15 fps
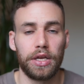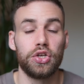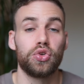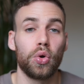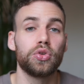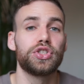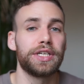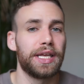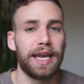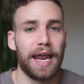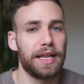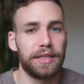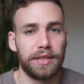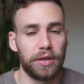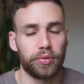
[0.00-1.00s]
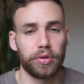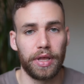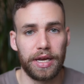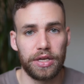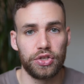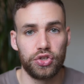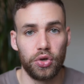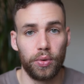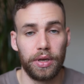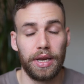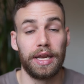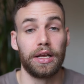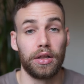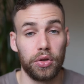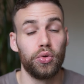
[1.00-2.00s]
indulging in anything related to it,
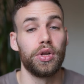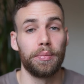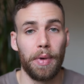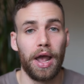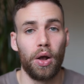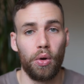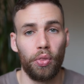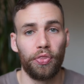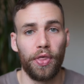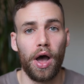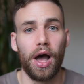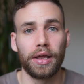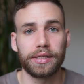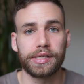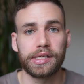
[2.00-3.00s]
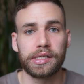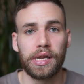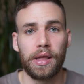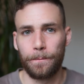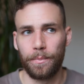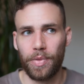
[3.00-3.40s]
including my own thoughts,